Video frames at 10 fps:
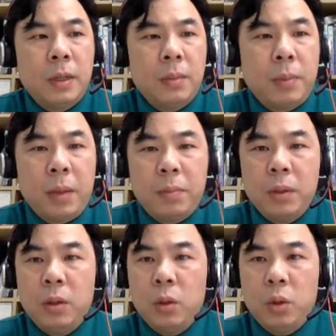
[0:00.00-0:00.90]
paper
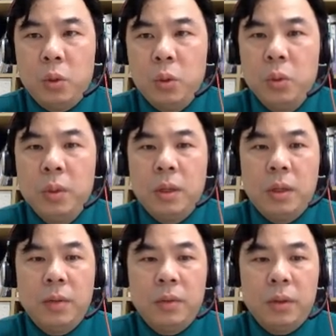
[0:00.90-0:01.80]
or two
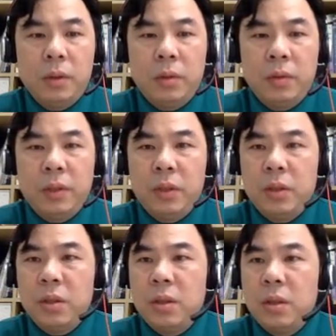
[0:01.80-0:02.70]
for your
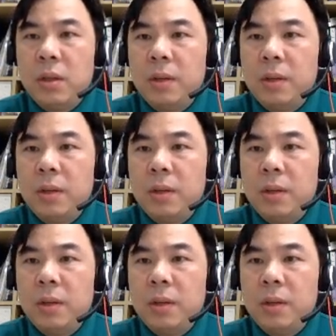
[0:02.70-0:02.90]
revisions